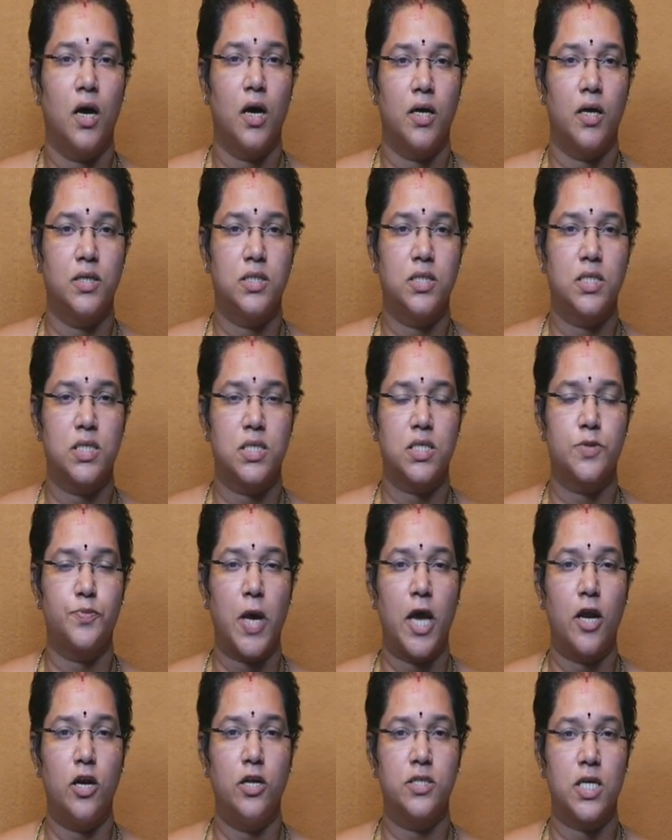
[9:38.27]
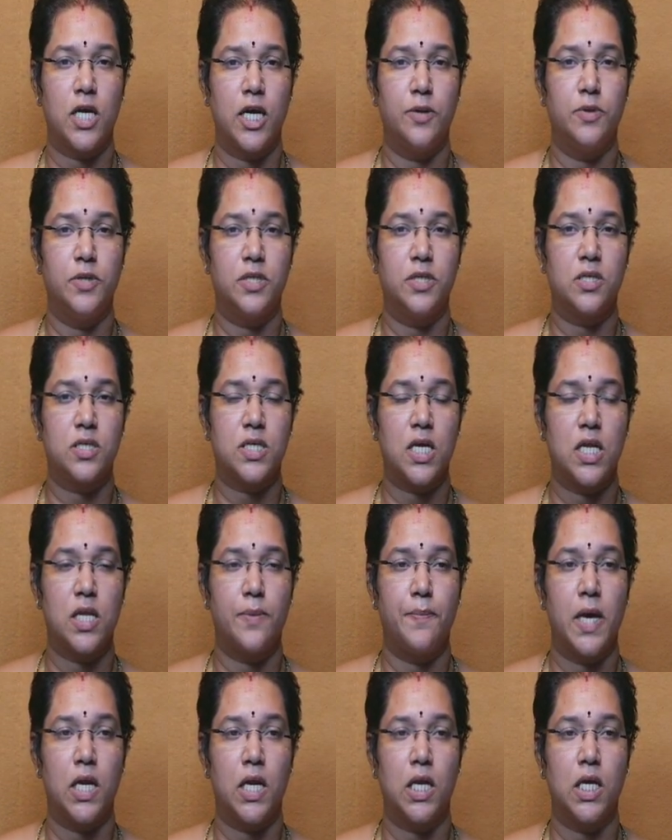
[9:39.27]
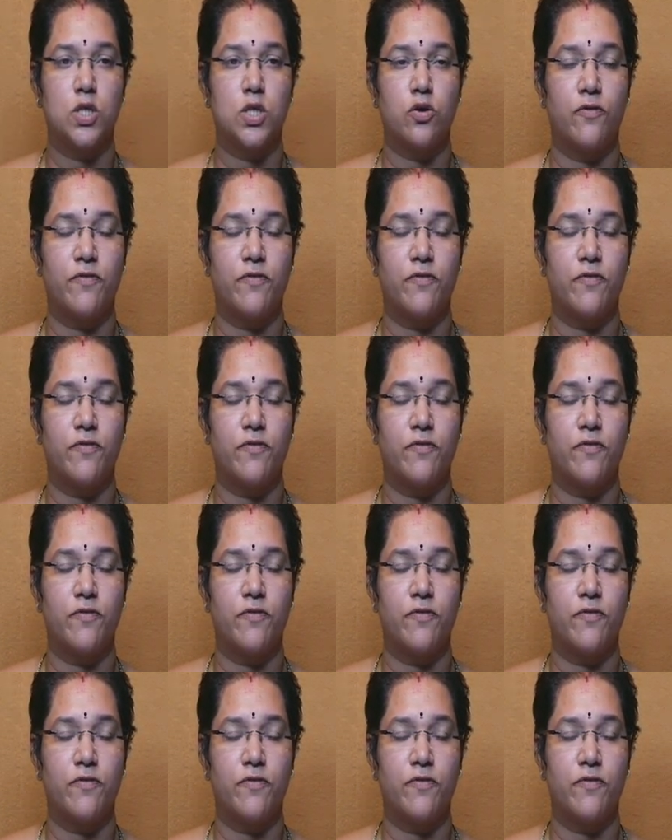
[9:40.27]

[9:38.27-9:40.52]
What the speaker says: its span is 9 meters and the bearing is